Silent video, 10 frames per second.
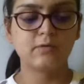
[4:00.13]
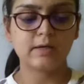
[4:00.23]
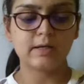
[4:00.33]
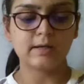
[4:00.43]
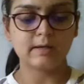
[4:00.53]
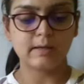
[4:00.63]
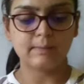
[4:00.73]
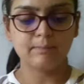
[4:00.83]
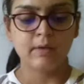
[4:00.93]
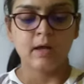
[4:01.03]

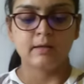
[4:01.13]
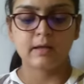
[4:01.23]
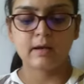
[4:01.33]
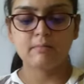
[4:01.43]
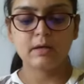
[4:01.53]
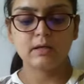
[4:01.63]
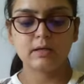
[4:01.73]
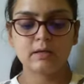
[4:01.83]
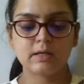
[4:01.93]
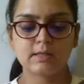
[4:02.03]
fertility. There are
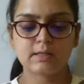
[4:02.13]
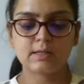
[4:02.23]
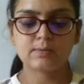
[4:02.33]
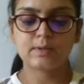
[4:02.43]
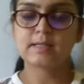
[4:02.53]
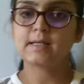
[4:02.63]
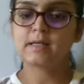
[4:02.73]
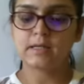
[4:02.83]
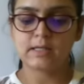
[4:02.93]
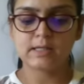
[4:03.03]
many reasons for this
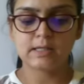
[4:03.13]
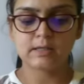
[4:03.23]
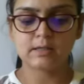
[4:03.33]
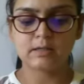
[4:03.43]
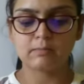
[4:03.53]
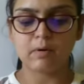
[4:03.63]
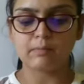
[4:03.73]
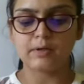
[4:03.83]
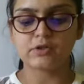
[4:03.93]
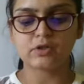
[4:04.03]
increased
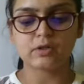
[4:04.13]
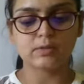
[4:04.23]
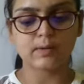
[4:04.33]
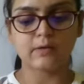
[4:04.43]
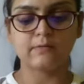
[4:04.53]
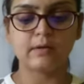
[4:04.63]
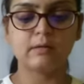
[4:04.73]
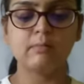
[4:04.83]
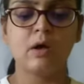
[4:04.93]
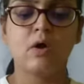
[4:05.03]
population is one of
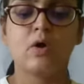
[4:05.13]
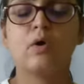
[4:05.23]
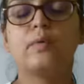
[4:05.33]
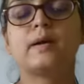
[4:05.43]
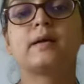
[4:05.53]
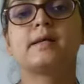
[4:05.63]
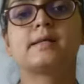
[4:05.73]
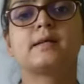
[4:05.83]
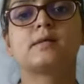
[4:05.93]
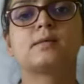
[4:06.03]
them.
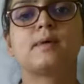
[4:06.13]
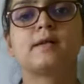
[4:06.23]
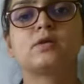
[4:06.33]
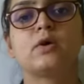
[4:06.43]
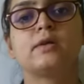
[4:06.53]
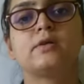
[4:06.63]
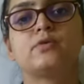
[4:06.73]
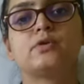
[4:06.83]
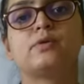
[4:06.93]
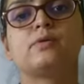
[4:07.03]
Overgrazing is one, soil
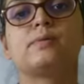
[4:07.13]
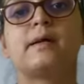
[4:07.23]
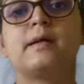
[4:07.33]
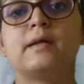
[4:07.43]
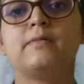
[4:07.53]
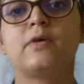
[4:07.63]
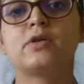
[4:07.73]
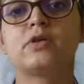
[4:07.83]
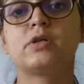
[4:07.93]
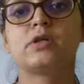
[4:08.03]
erosion is one,
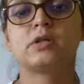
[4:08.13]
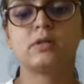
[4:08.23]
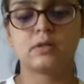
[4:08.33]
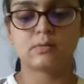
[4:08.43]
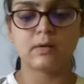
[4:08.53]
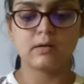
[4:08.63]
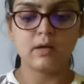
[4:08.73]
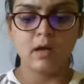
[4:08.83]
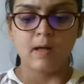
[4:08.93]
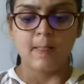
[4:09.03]
deforestation is one.
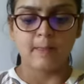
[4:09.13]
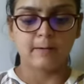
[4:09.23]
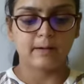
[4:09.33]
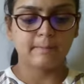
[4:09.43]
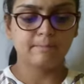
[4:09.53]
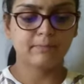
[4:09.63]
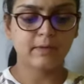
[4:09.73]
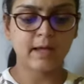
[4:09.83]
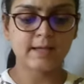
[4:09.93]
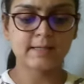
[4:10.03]
Okay,
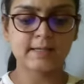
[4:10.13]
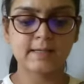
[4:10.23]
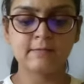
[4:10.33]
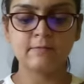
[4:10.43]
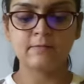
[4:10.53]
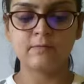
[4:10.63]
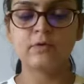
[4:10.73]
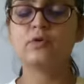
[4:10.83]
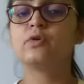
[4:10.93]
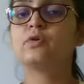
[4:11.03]
excessive
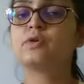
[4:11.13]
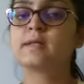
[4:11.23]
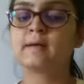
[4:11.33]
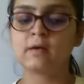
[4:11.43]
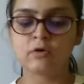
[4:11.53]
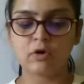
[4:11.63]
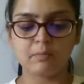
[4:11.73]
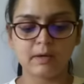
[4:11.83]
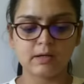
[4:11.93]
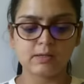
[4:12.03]
single
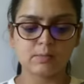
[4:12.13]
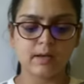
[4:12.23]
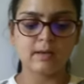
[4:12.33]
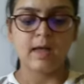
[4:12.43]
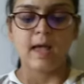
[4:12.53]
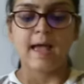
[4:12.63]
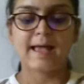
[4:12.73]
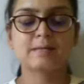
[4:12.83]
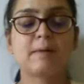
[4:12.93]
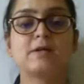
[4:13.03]
cropping is one,
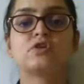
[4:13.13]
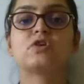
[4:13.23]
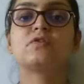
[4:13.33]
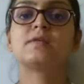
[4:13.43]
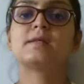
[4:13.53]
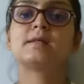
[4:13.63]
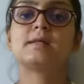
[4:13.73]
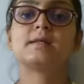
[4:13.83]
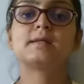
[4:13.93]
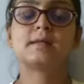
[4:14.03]
expansion of
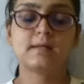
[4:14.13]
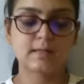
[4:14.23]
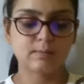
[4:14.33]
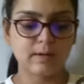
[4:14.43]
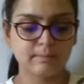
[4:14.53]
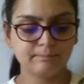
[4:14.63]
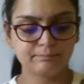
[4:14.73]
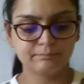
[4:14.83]
cities is one.